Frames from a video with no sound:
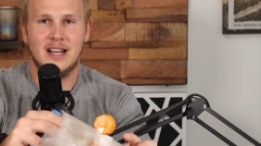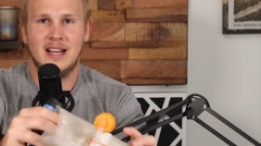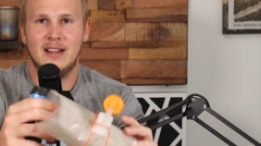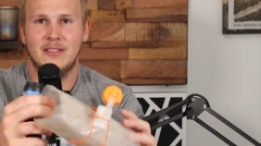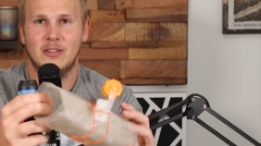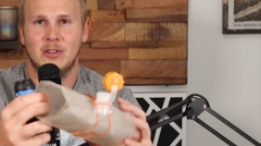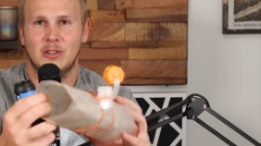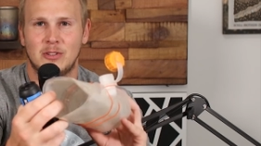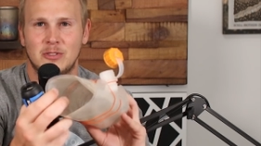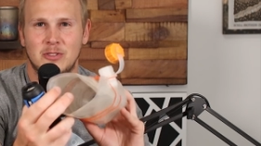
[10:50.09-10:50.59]
and I
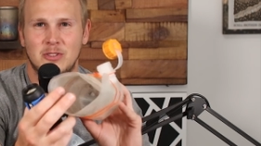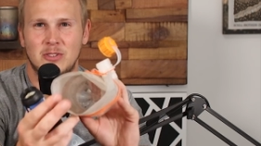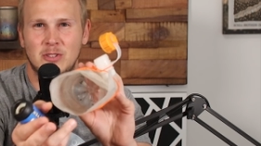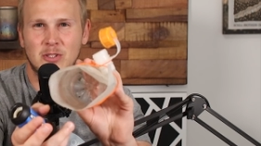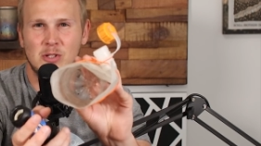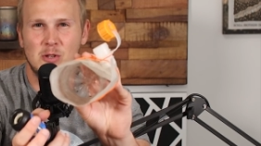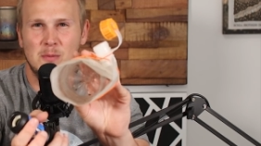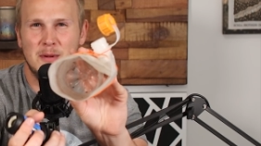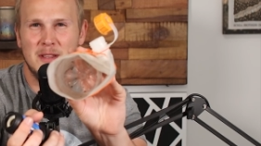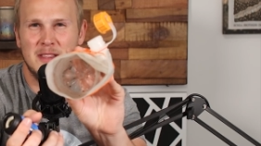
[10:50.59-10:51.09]
have a little
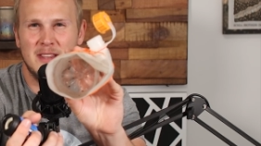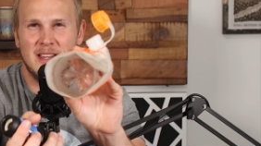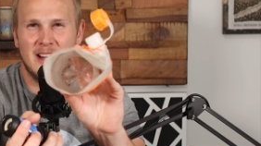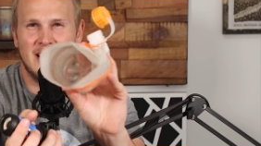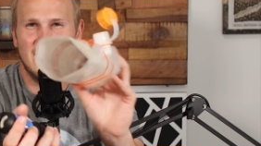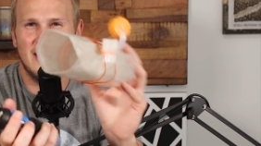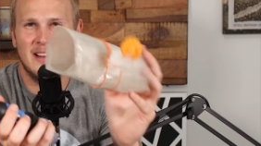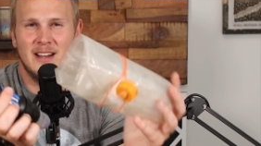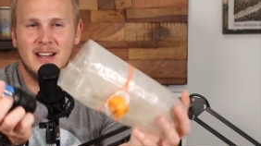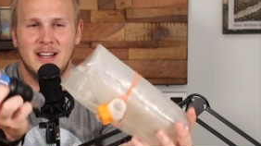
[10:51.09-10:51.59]
scoop in
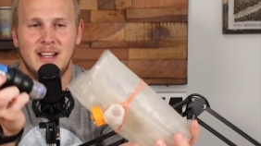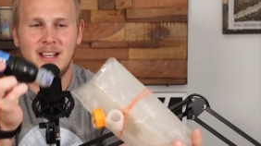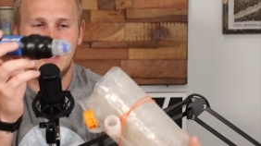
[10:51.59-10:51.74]
there.